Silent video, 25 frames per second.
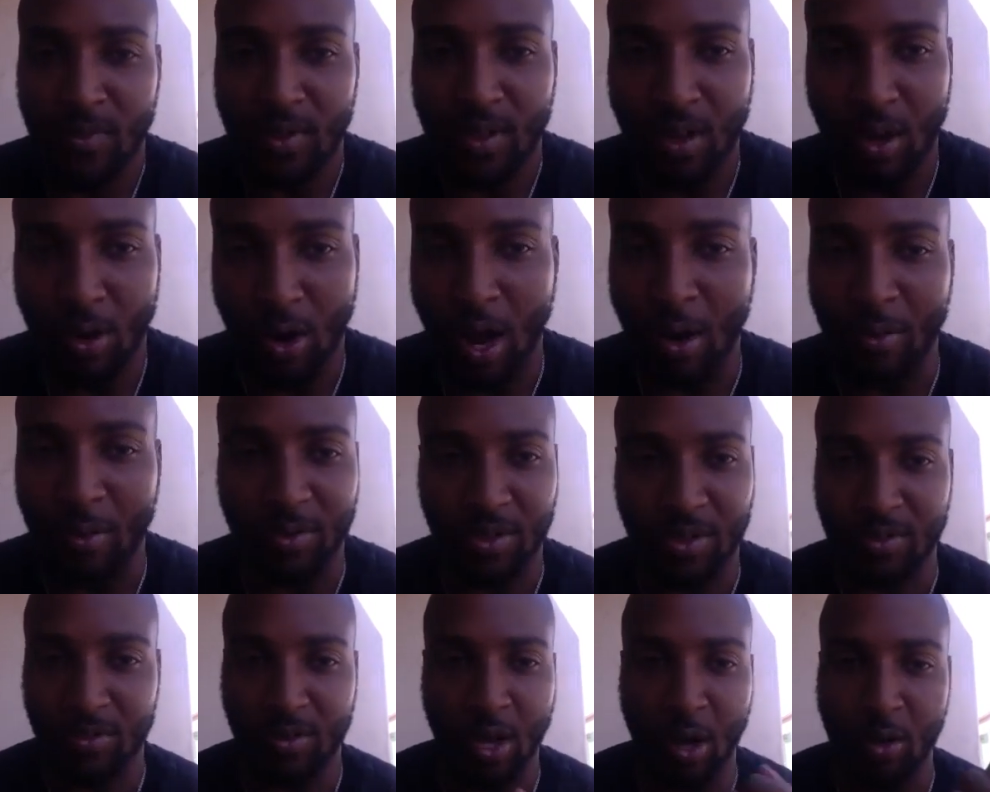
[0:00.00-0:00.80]
or I
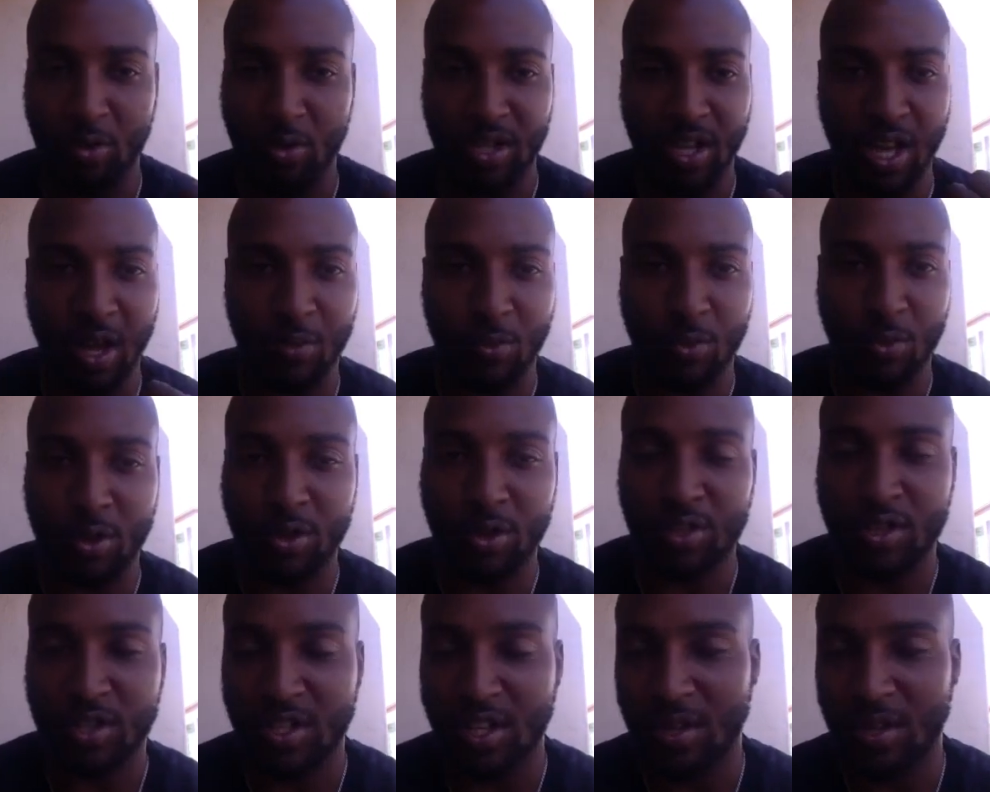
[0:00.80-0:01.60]
was coaching at
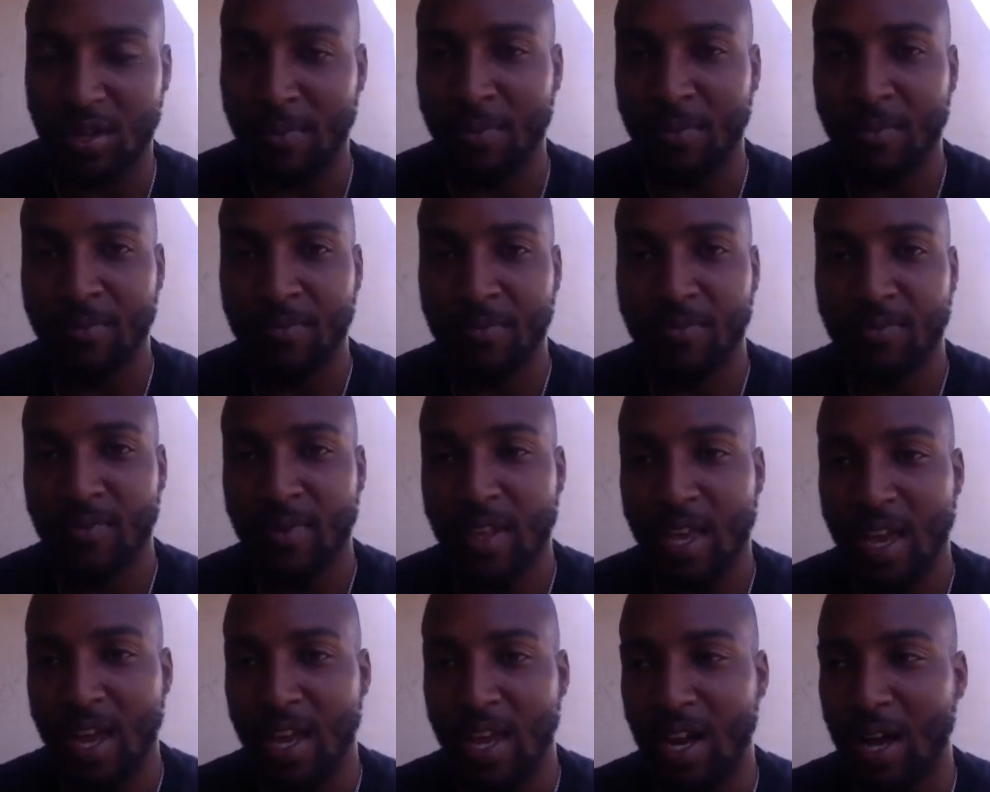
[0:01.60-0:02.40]
World's Gym,
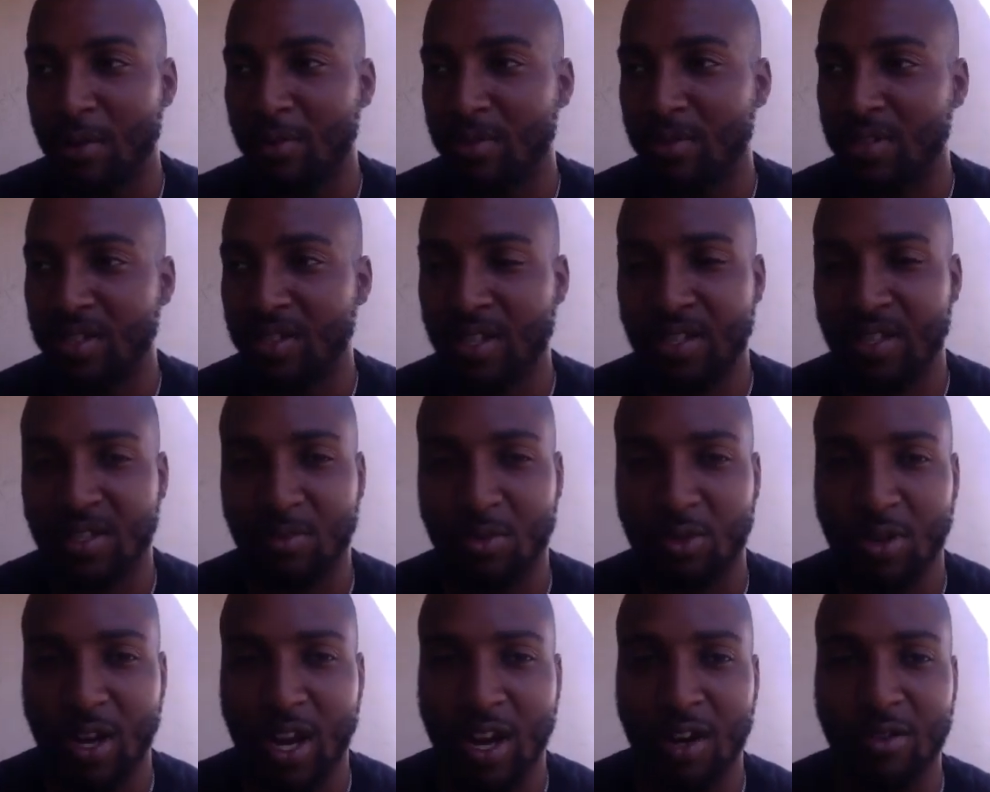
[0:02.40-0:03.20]
and I would see
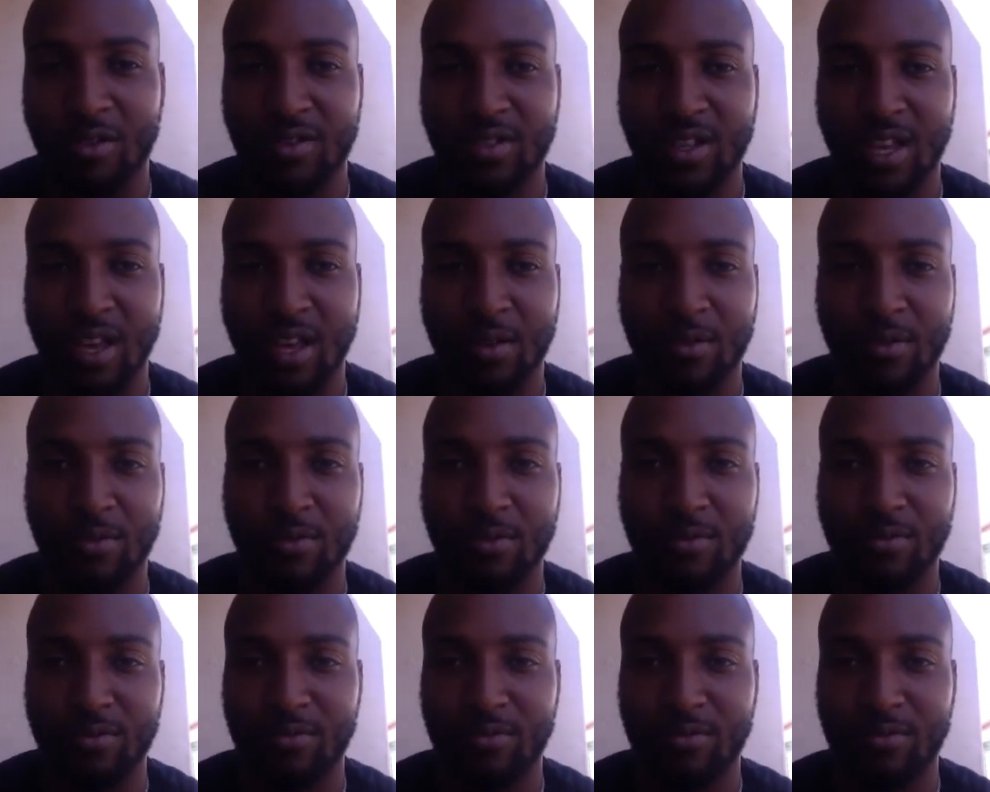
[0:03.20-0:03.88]
some trainers that